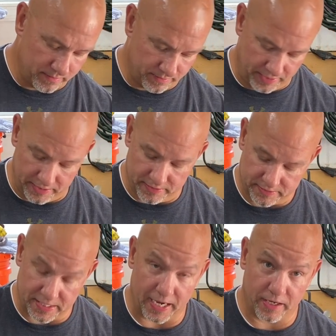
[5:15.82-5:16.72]
Then
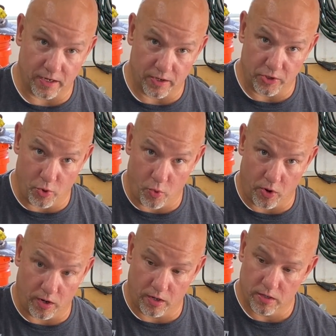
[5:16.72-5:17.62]
take
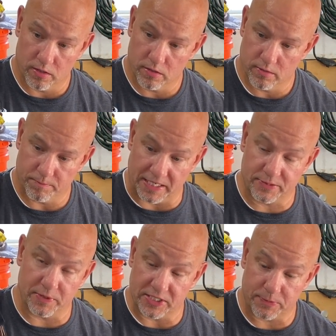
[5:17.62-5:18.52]
your piece
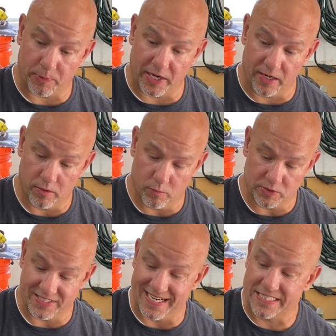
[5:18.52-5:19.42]
with the spring.
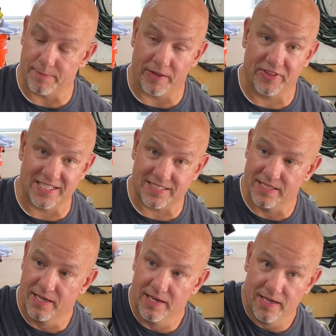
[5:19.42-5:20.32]
What's nice about this
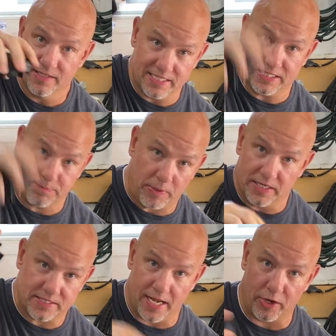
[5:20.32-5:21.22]
is that
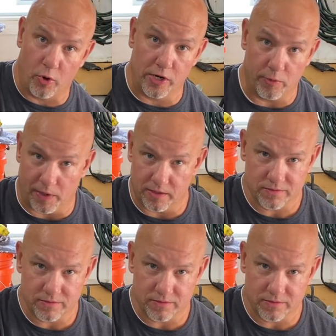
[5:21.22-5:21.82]
spring's not going anywhere.